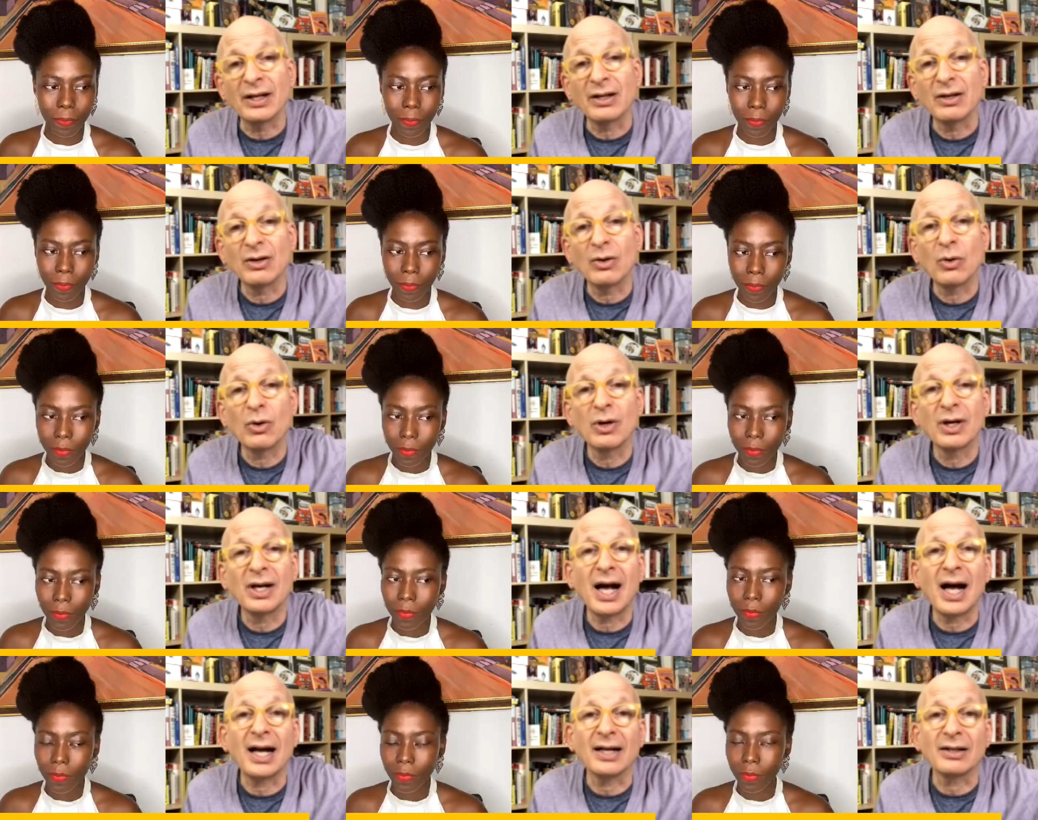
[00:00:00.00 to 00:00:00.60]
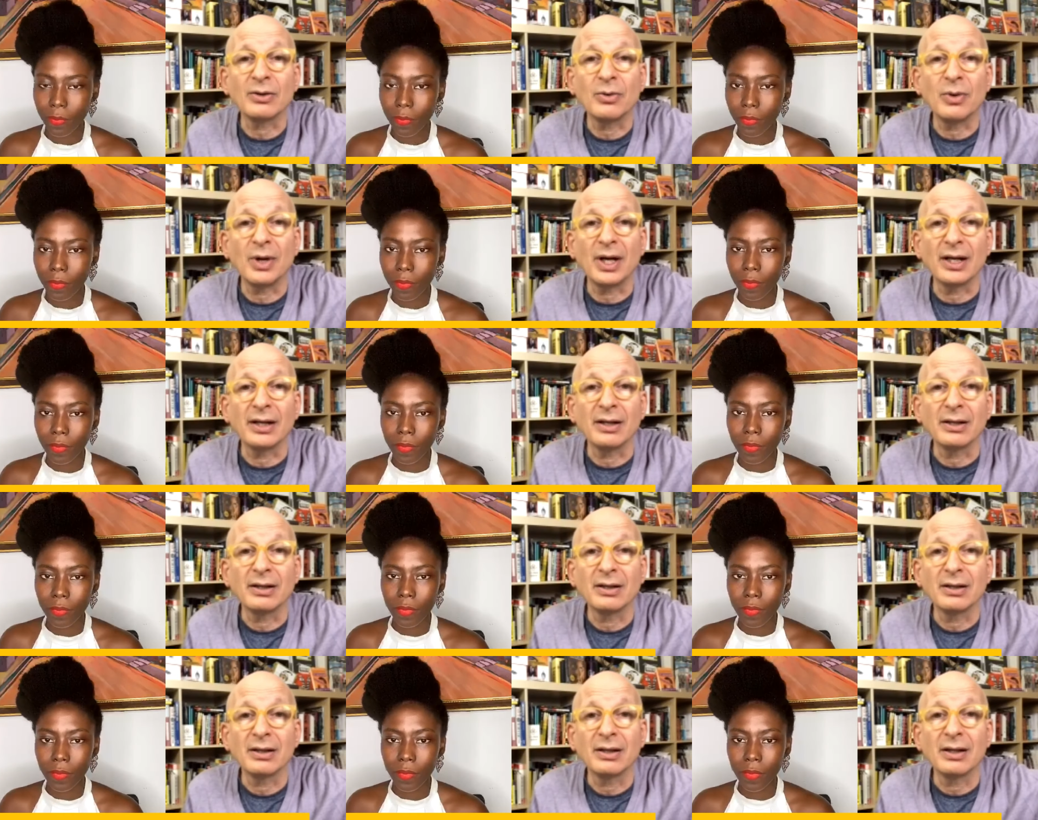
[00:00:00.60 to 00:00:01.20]
Speaker 1: or not quit?
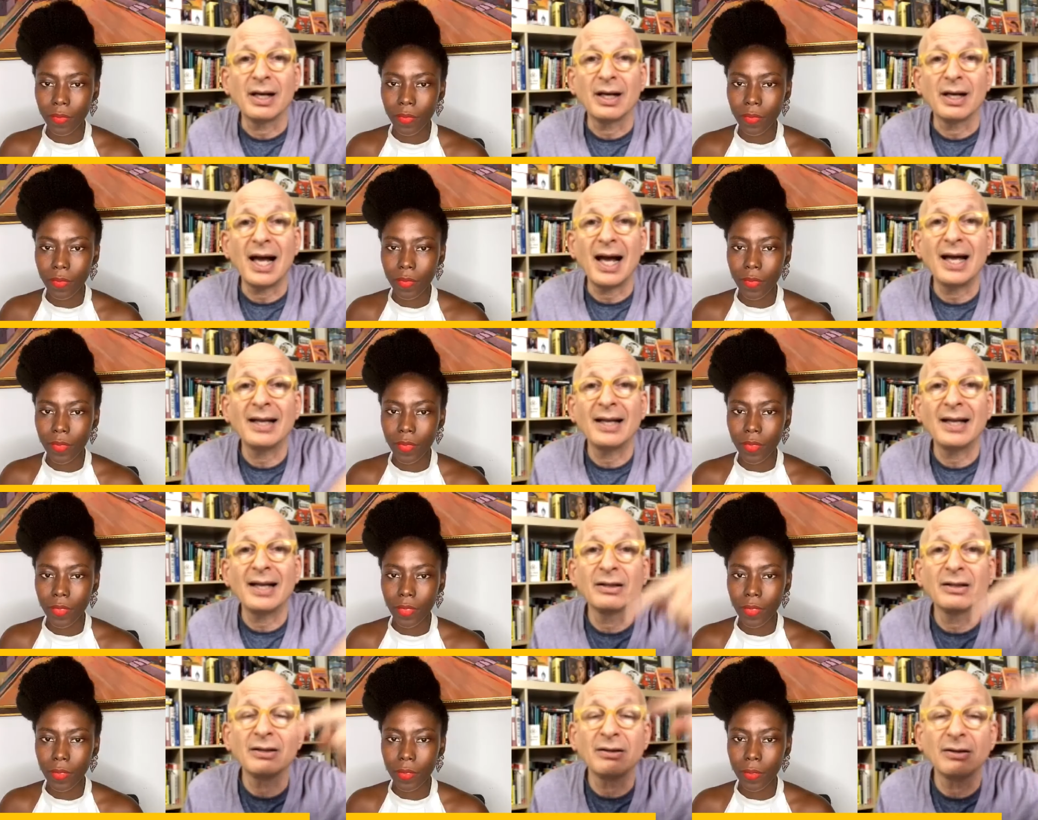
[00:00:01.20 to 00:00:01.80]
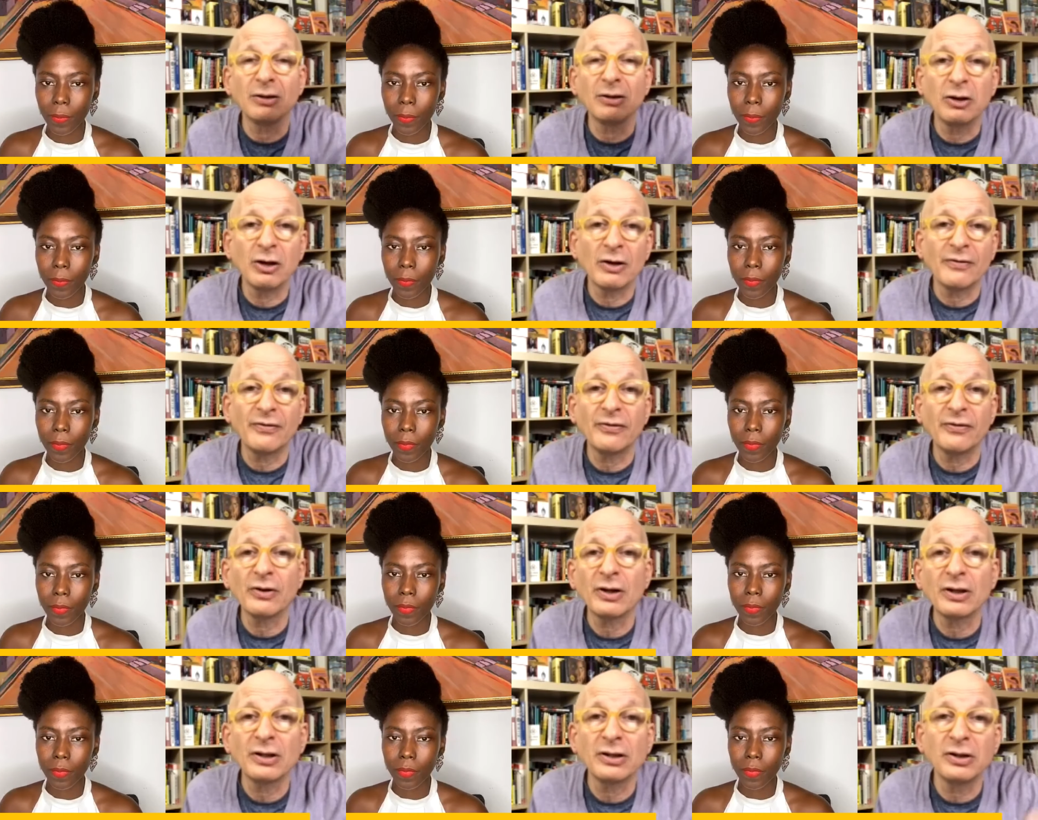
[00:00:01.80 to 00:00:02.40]
And look for
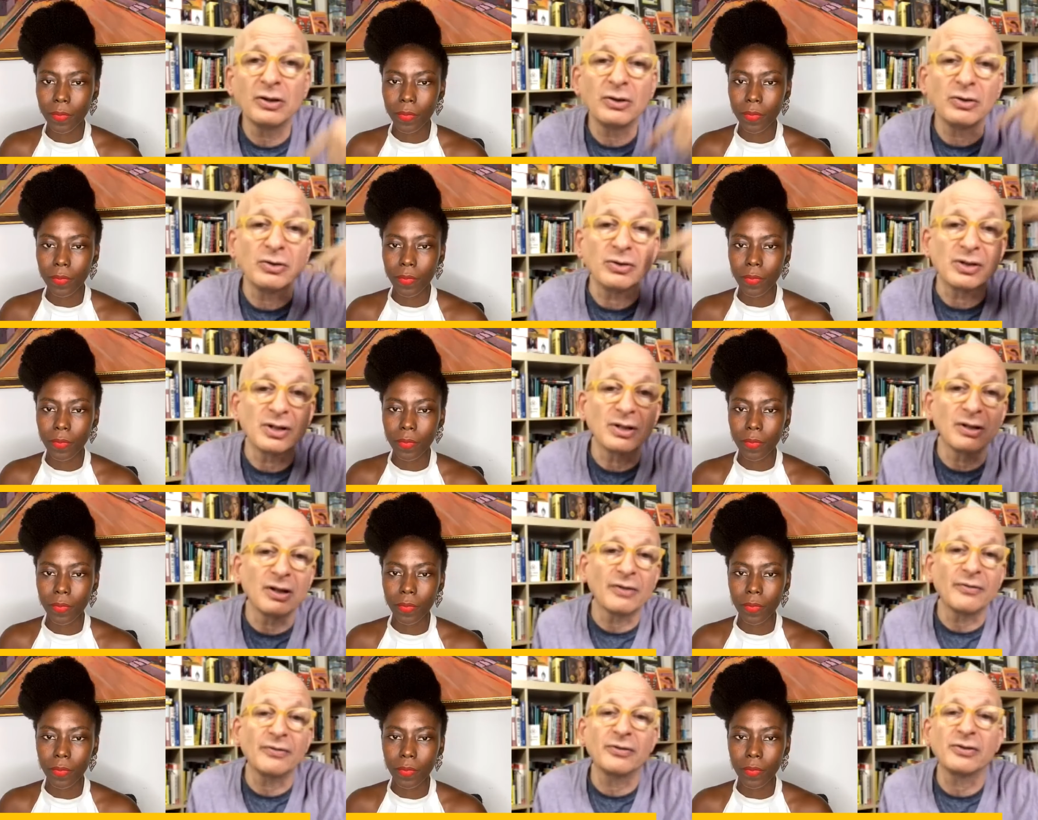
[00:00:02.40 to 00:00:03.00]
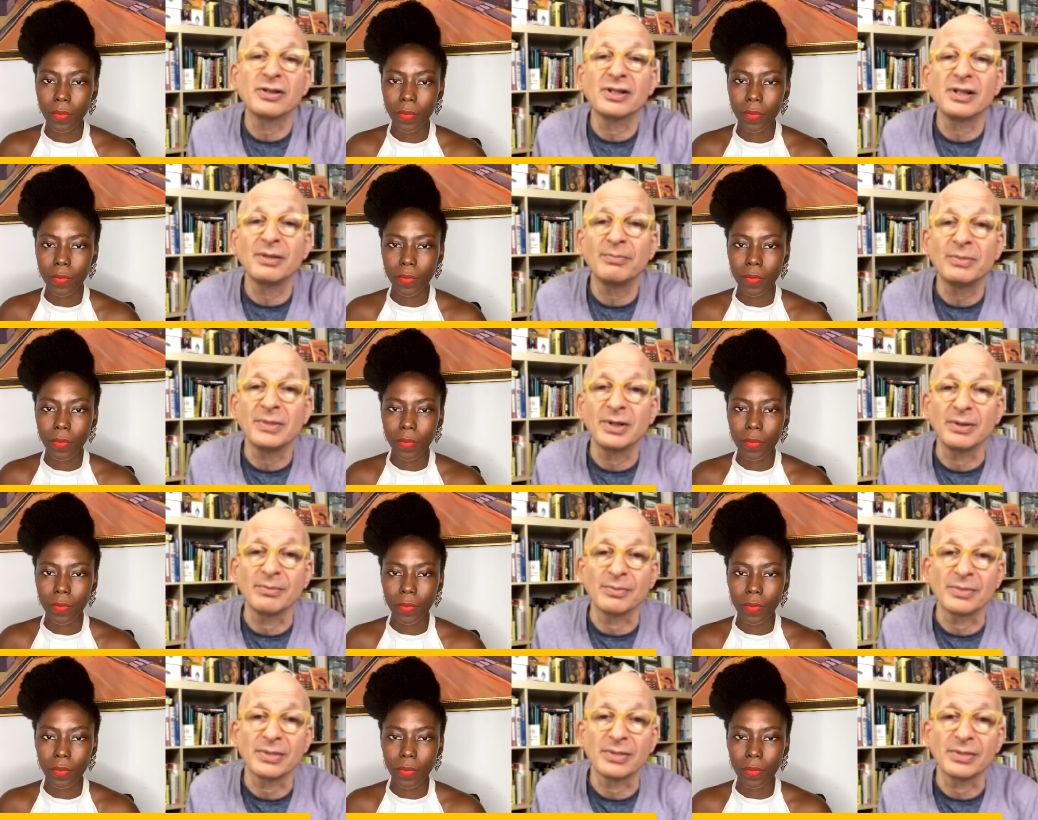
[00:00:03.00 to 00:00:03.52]
clues, look for symptoms.